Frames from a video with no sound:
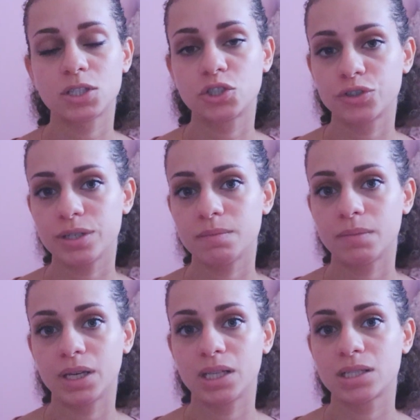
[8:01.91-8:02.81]
the
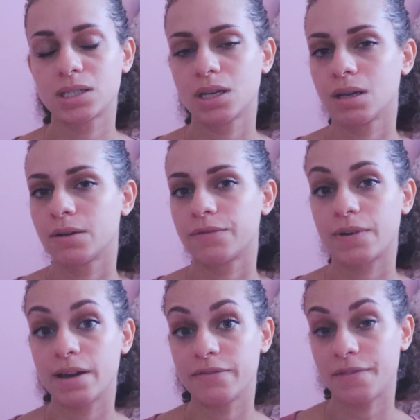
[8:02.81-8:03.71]
treatments,
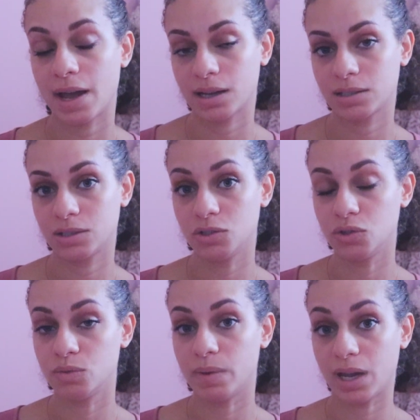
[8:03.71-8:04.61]
5 facts
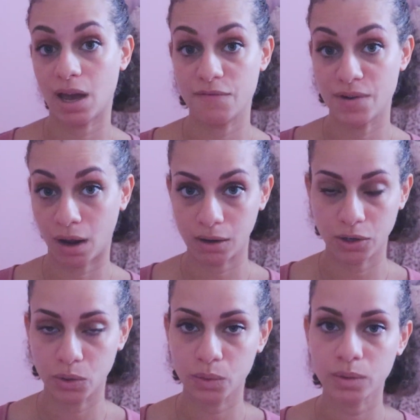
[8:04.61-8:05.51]
you may have not
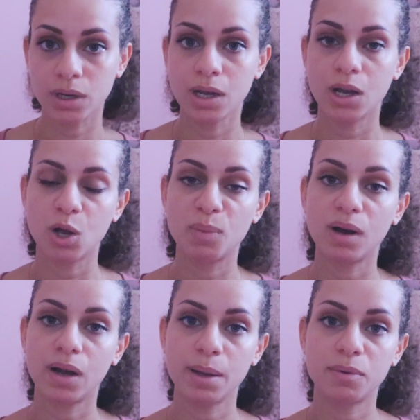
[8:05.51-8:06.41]
known
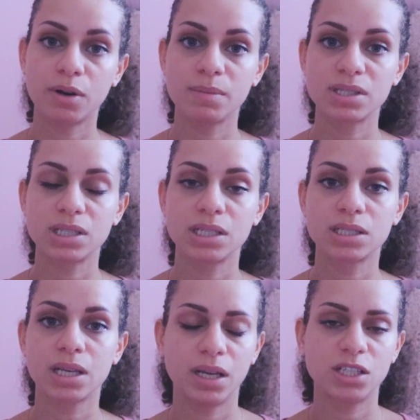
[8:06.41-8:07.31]
about
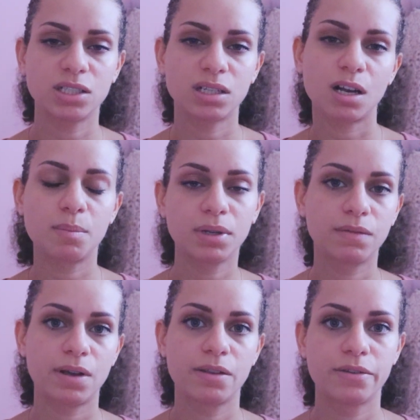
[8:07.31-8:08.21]
hyperemesis, and just a couple
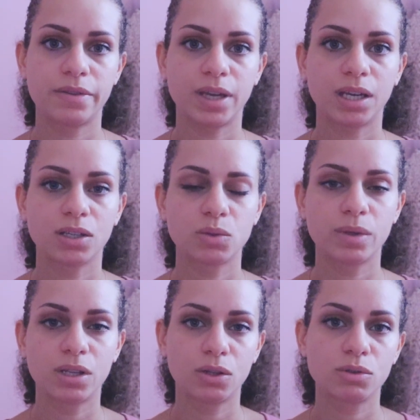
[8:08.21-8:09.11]
of other things
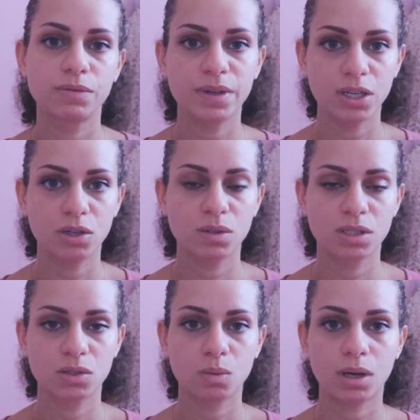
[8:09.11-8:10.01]
within those videos
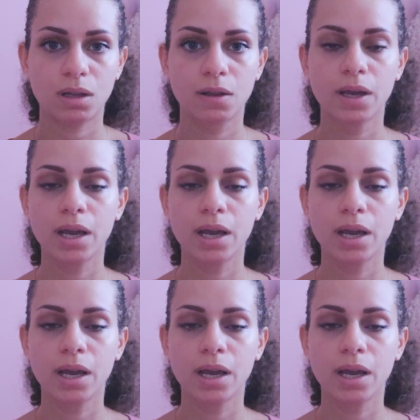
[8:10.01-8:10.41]
as well.